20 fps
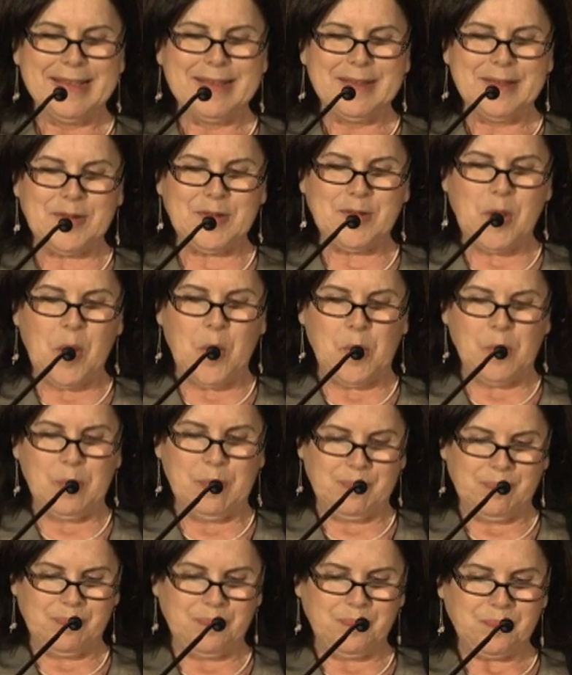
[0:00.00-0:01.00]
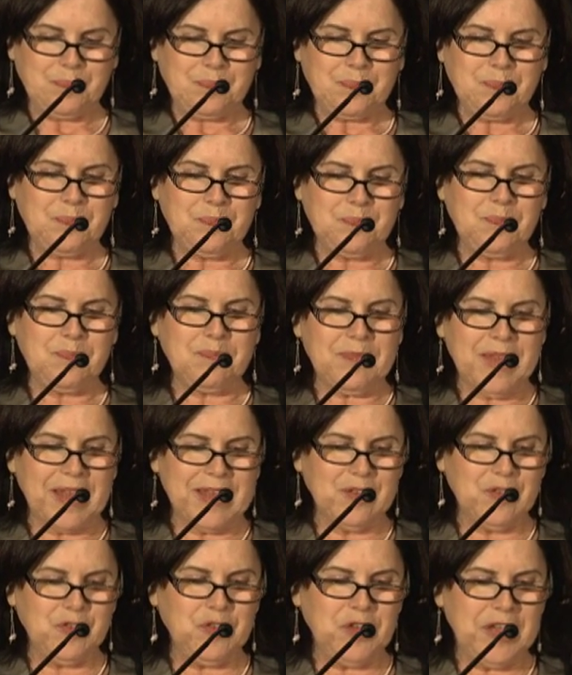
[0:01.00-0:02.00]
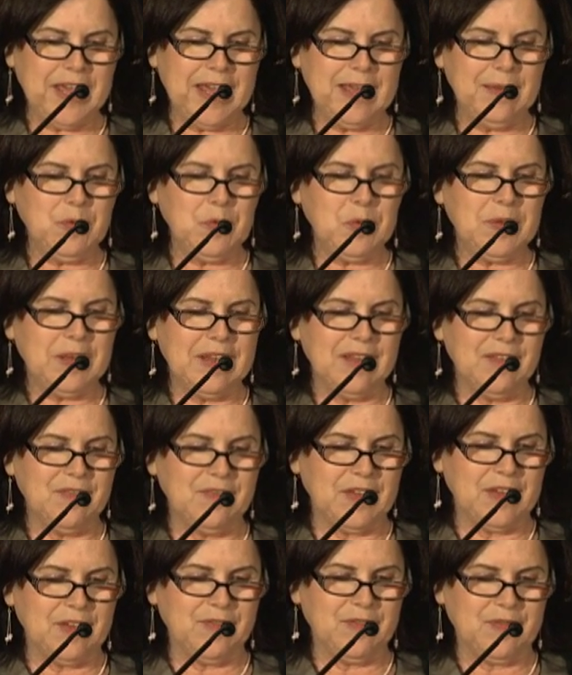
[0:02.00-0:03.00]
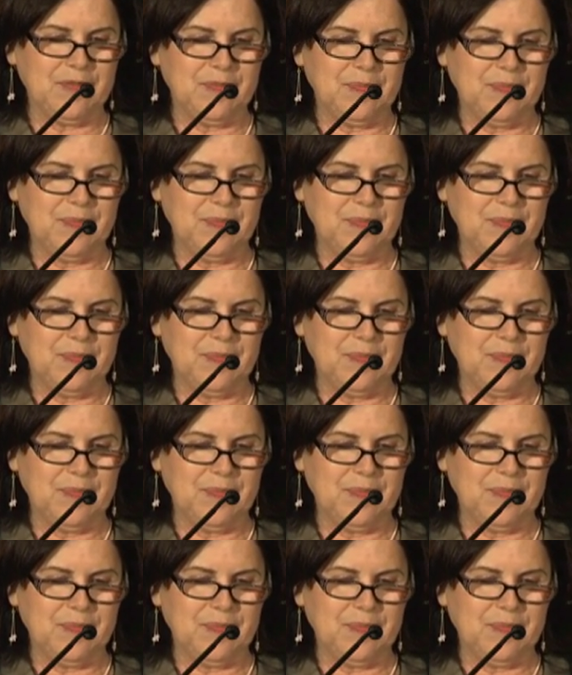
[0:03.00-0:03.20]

So she came to Tel Aviv